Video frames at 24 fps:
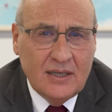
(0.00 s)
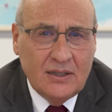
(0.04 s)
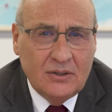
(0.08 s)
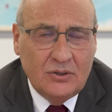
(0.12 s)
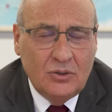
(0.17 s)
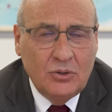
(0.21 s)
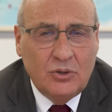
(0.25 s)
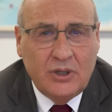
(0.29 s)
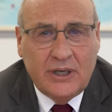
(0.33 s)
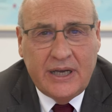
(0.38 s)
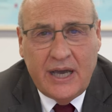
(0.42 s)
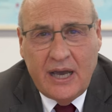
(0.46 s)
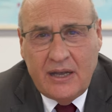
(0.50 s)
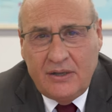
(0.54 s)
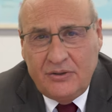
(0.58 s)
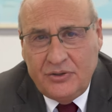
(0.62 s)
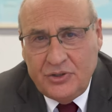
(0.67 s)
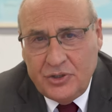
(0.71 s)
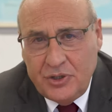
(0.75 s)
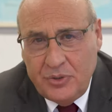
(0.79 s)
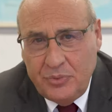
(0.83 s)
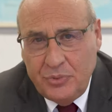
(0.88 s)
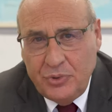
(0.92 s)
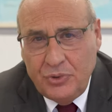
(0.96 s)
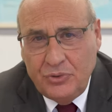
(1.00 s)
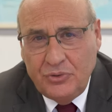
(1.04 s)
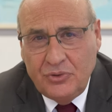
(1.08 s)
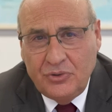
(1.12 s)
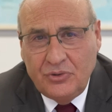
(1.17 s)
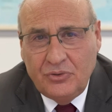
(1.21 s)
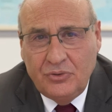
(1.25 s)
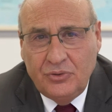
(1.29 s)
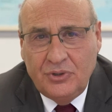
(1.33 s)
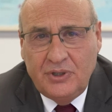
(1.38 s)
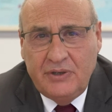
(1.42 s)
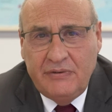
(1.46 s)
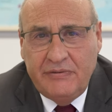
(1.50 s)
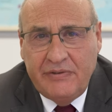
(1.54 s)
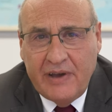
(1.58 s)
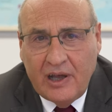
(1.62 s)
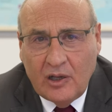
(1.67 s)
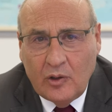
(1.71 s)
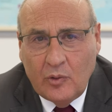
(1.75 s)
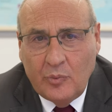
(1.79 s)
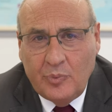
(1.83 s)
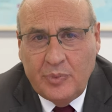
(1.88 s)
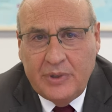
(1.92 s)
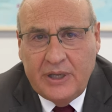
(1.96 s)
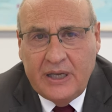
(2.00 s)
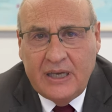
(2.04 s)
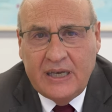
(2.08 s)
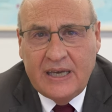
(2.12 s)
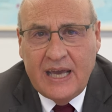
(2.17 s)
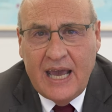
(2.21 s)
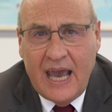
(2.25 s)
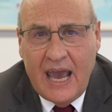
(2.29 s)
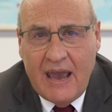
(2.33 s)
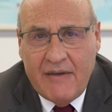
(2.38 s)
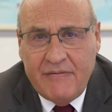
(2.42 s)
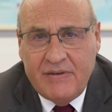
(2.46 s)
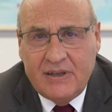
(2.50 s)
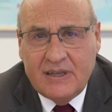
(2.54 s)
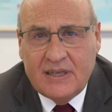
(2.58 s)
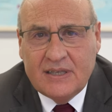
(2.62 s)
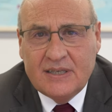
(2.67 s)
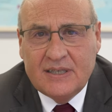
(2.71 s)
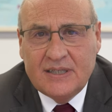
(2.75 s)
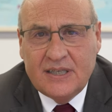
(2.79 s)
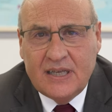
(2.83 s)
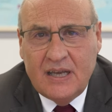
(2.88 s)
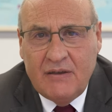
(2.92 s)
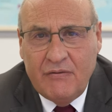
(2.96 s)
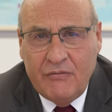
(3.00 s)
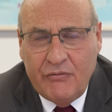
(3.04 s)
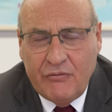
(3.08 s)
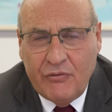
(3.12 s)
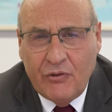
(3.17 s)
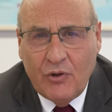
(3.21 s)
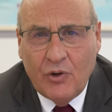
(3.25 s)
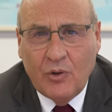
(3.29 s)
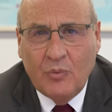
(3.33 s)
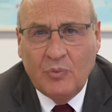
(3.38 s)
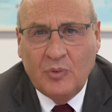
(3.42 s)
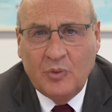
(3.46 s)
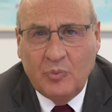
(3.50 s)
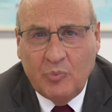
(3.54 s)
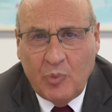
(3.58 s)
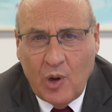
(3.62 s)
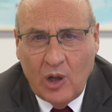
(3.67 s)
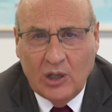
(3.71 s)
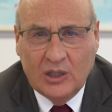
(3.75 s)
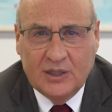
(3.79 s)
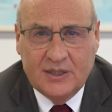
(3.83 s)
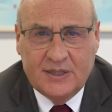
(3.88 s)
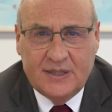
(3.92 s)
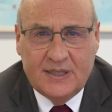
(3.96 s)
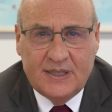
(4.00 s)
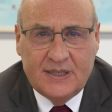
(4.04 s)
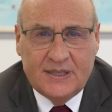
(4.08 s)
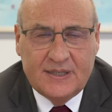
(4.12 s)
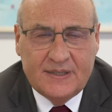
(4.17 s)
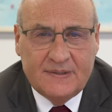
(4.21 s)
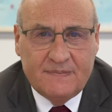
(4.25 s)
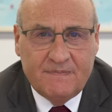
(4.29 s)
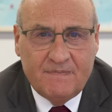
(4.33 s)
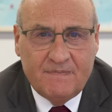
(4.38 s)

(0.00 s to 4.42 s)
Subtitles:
to contribute to developing evidence-informed policies.